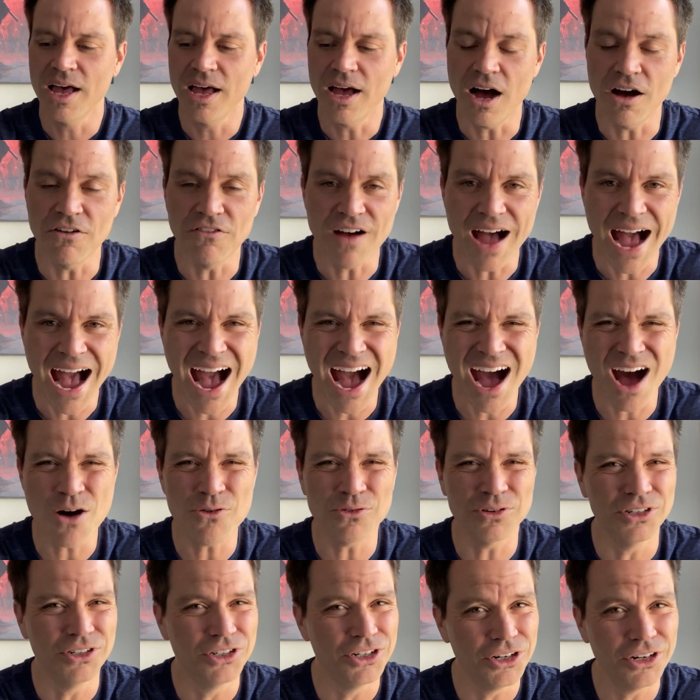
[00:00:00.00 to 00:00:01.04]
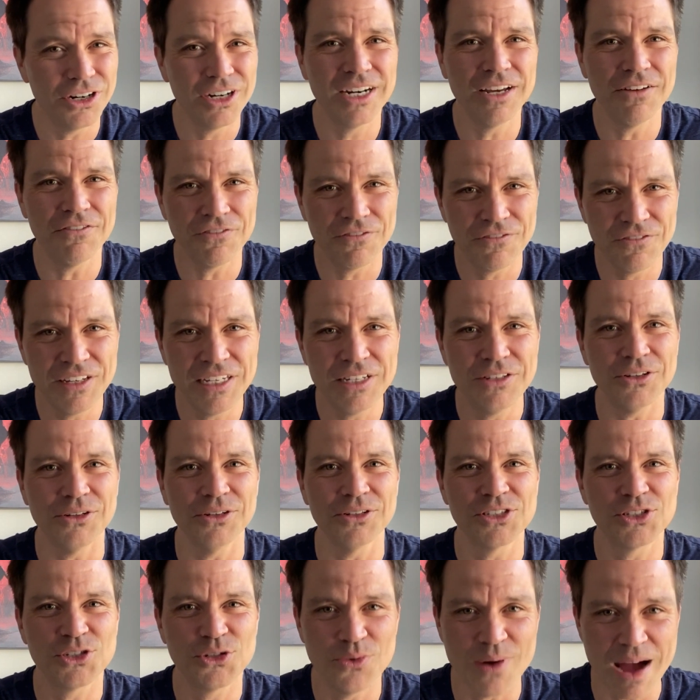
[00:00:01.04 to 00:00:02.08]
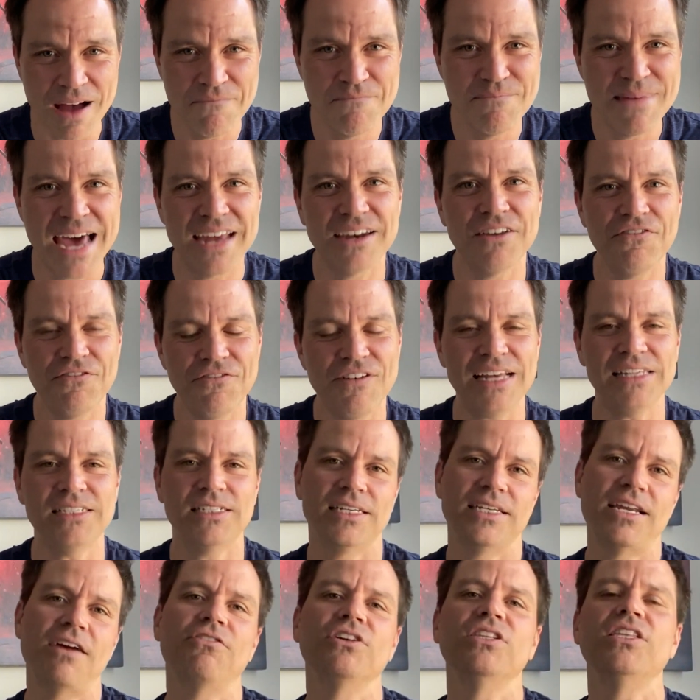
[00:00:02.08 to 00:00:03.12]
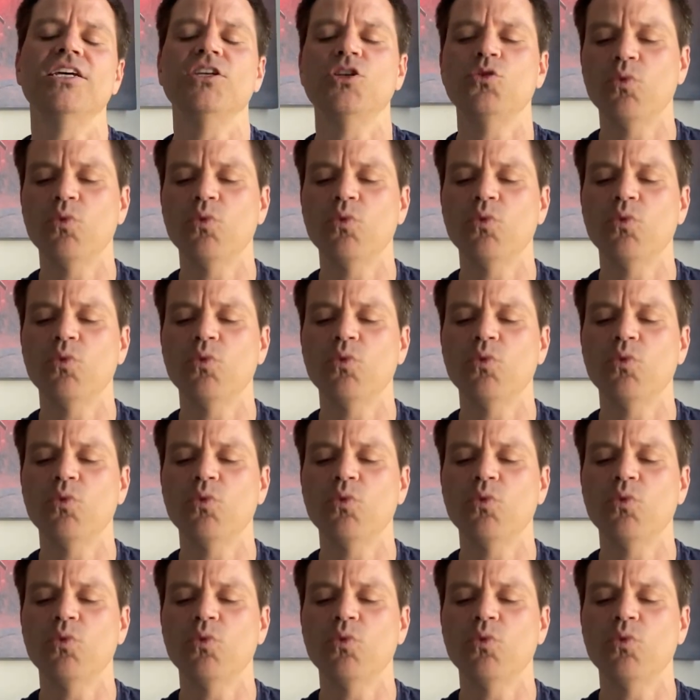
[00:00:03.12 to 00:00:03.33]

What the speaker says: of how good it feels to have manifested everything.